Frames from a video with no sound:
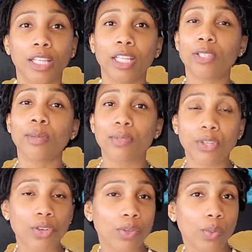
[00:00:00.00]

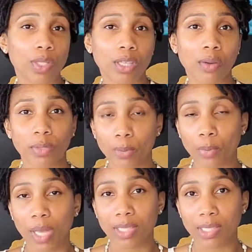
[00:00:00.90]
observing what's what the
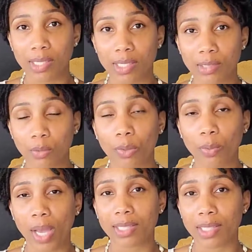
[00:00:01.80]
processes
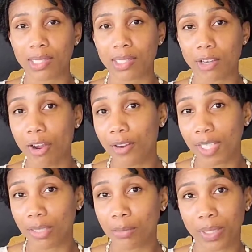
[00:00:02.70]
what processes are
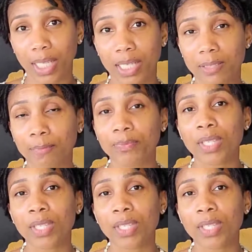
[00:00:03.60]
already in place